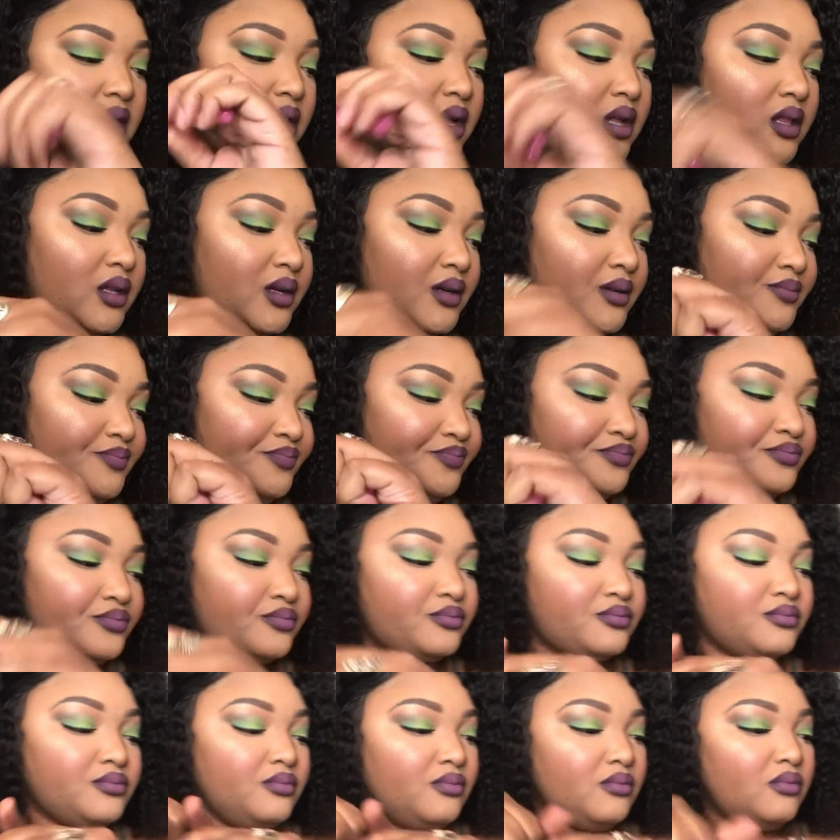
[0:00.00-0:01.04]
color.
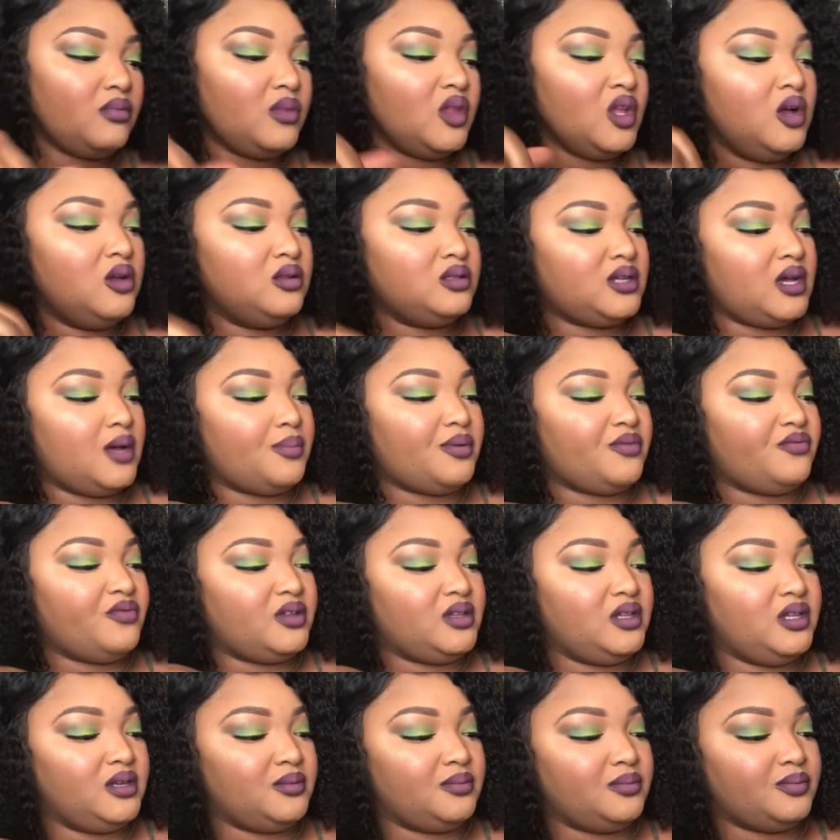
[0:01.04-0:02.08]
On top of a
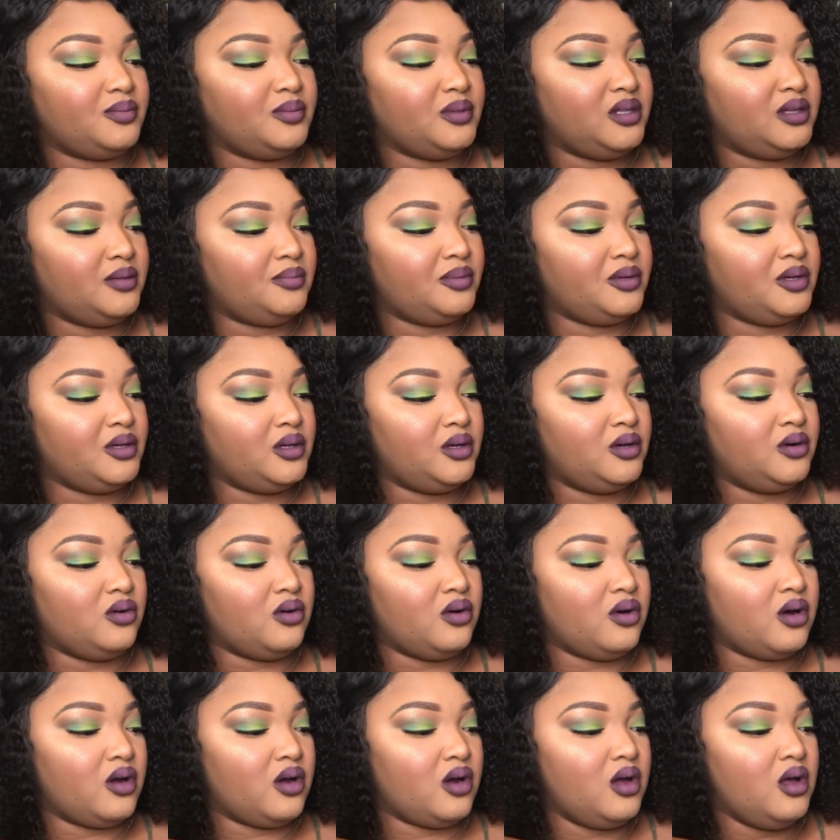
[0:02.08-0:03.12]
lippy
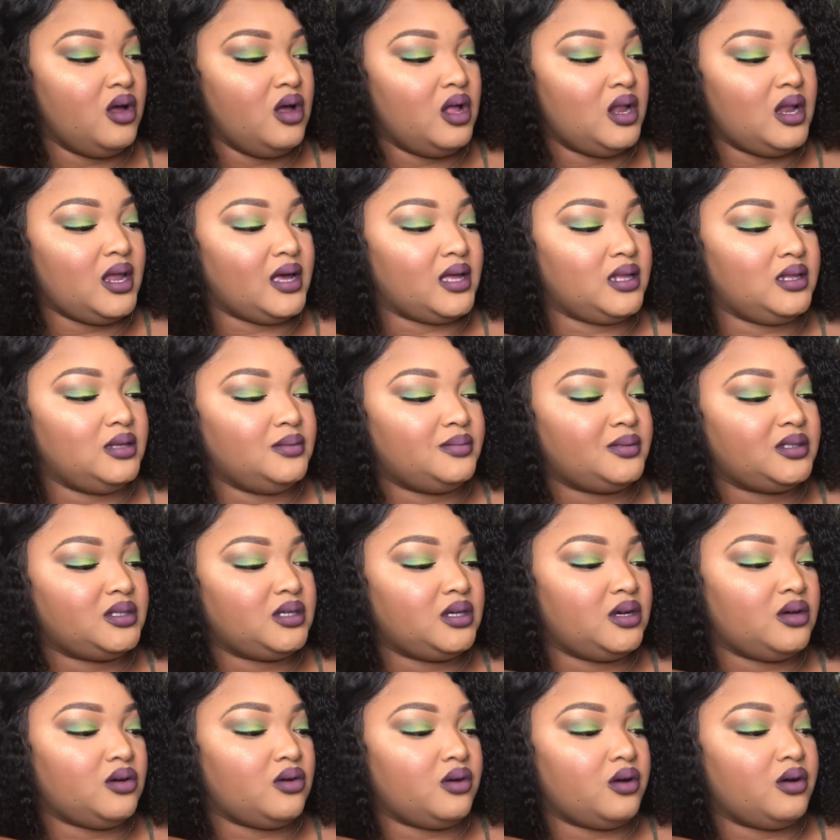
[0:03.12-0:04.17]
or like a
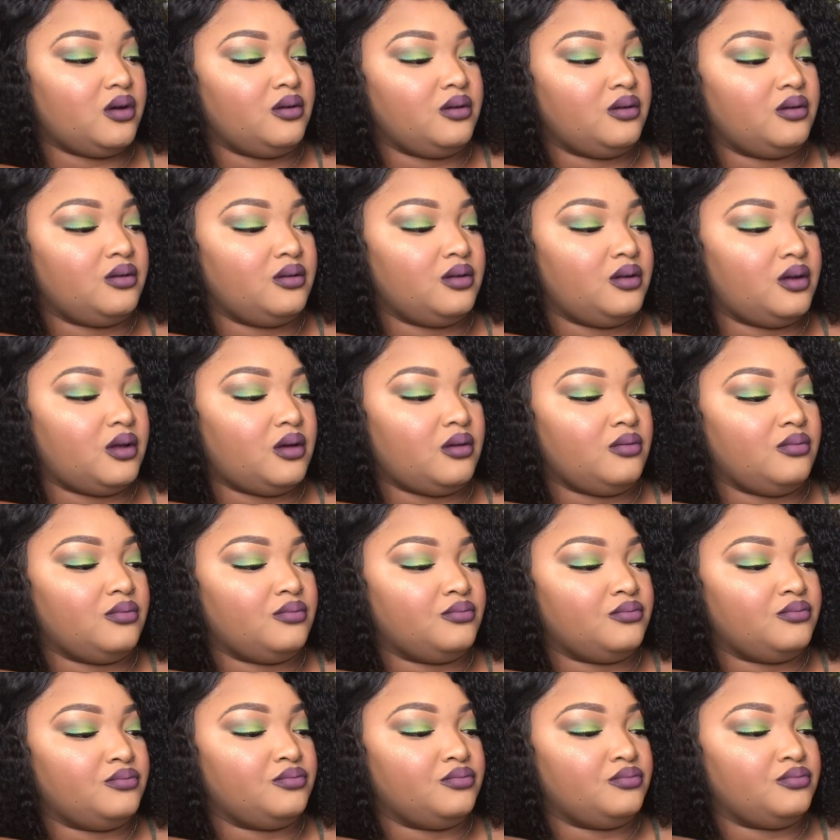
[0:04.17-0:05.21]
lipstick or, you know.
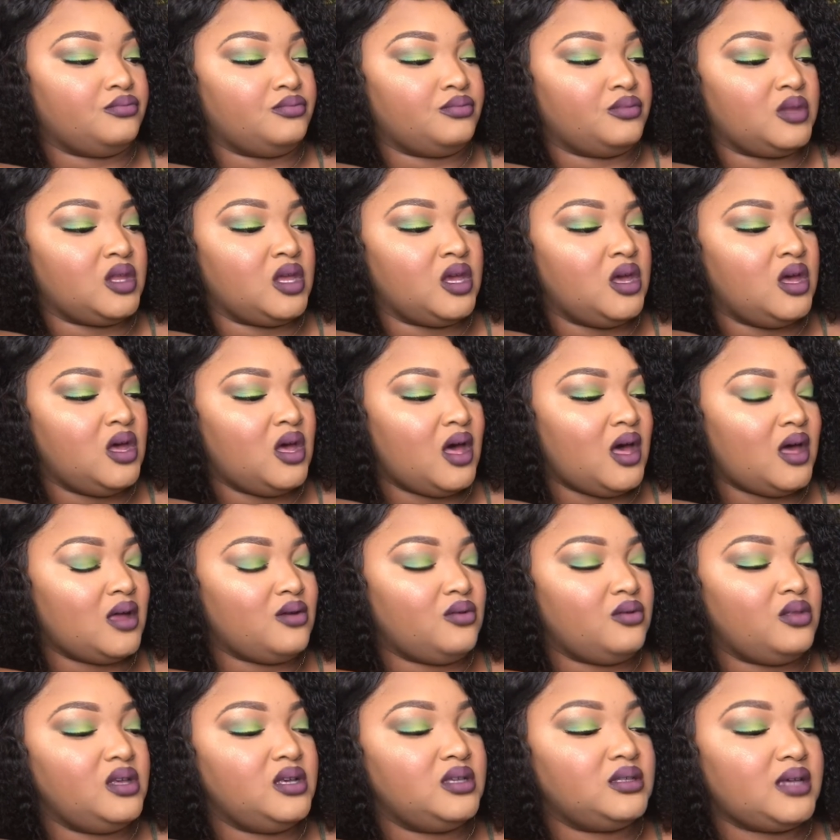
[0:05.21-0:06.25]

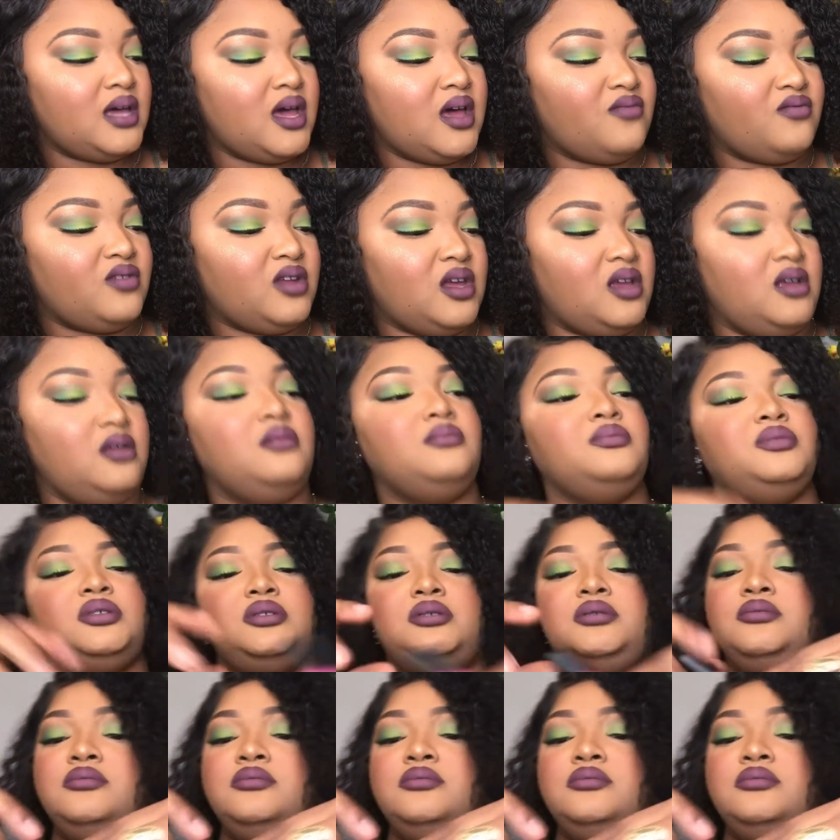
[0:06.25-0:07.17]
Do these have names?